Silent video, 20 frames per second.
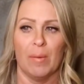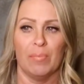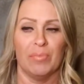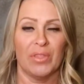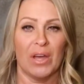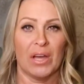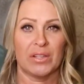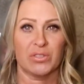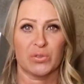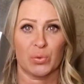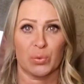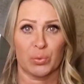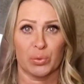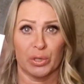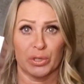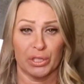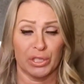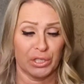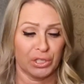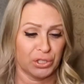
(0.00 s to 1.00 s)
that's a
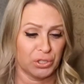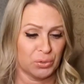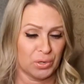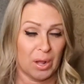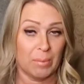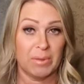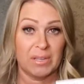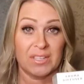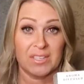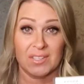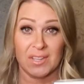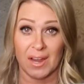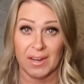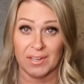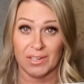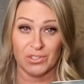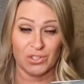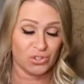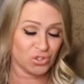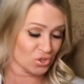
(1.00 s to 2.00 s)
really cute. I'm
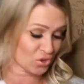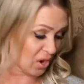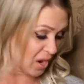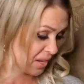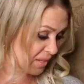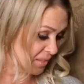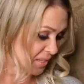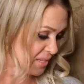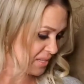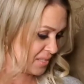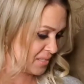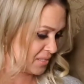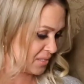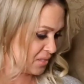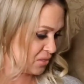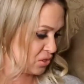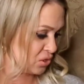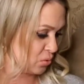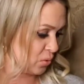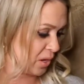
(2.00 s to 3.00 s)
excited to try these.
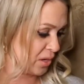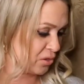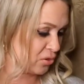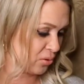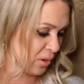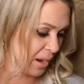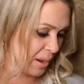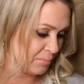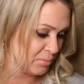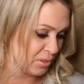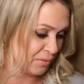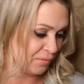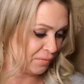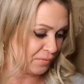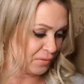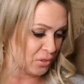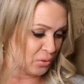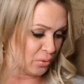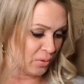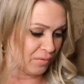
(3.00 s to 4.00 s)
So I grabbed a
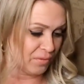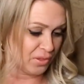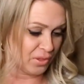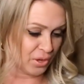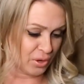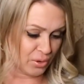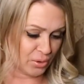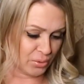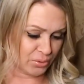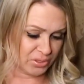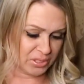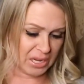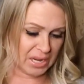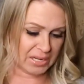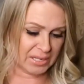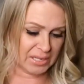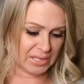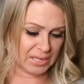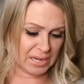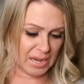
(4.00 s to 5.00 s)
few of those,
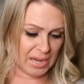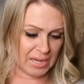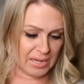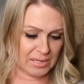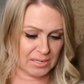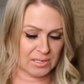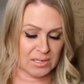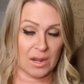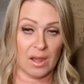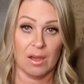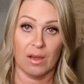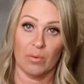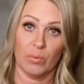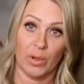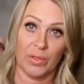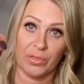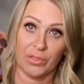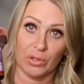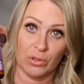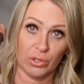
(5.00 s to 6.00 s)
and again,
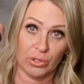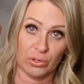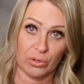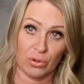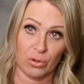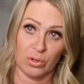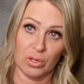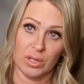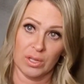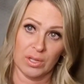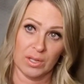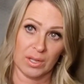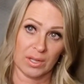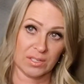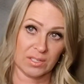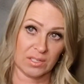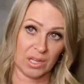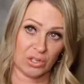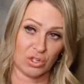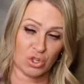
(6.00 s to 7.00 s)
with the little
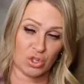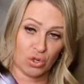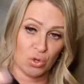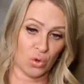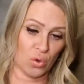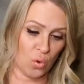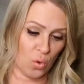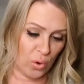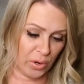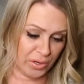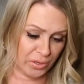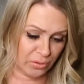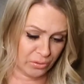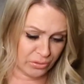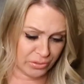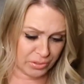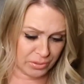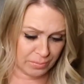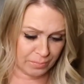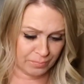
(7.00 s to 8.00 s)
essential
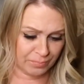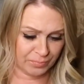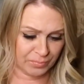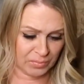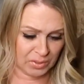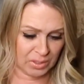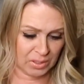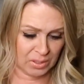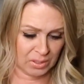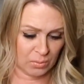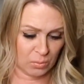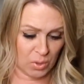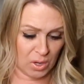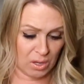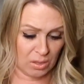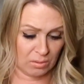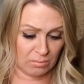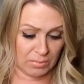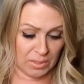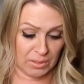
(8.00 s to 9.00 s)
oils.
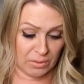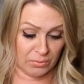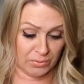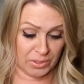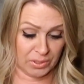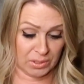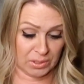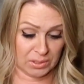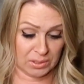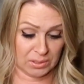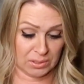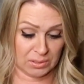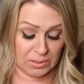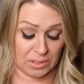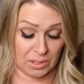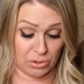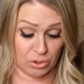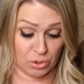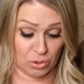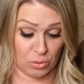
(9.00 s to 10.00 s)
Well, I don't think this is
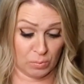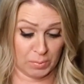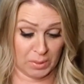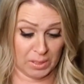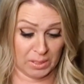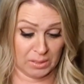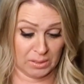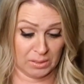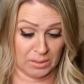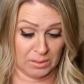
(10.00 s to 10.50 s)
essential, but